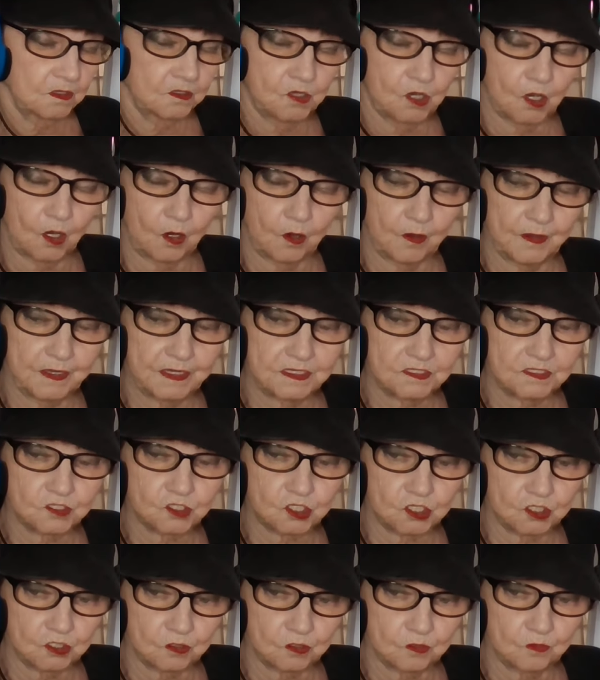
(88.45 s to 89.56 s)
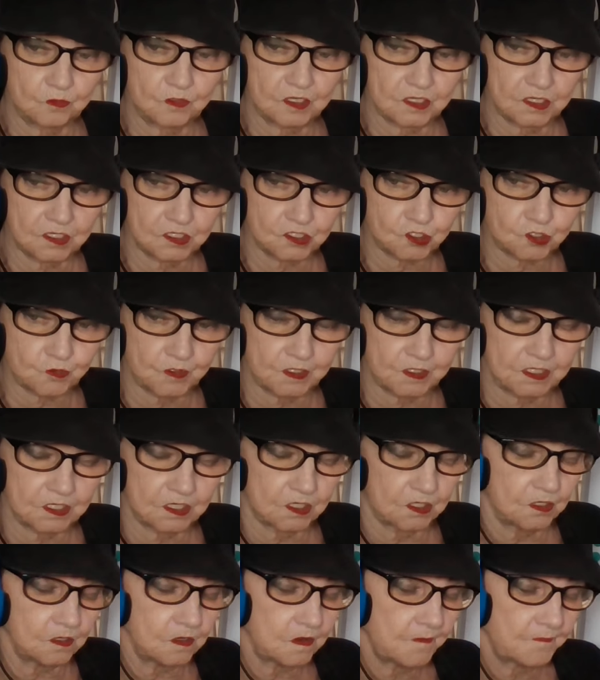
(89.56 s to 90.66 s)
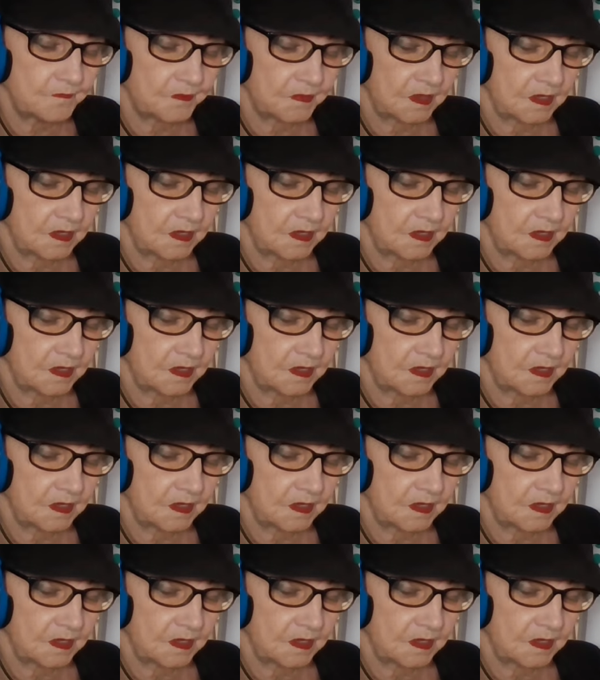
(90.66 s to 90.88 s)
going to Israel.